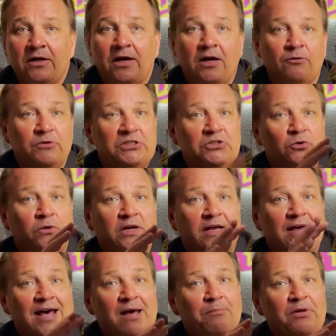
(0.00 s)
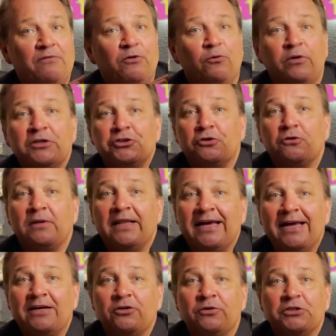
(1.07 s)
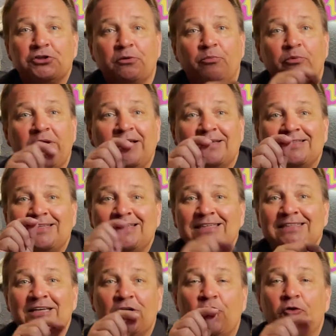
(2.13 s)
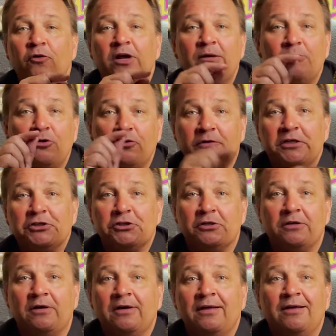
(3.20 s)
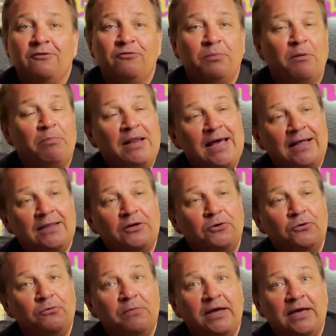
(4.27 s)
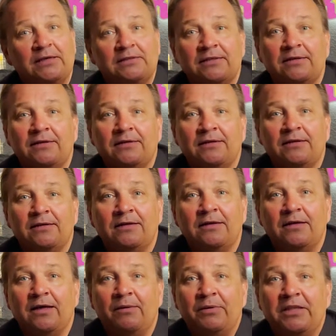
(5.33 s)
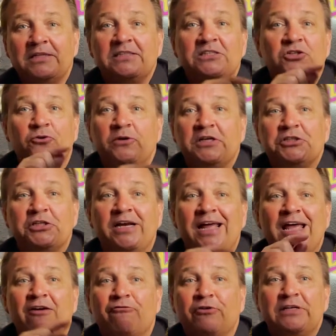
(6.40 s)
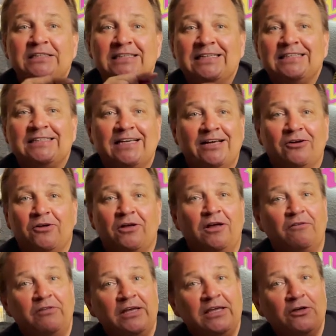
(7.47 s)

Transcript: uh, restored a copy of the original land creature to bring us this incredible creature from the Black Lagoon mask. I mean, this is Creech and every detail of the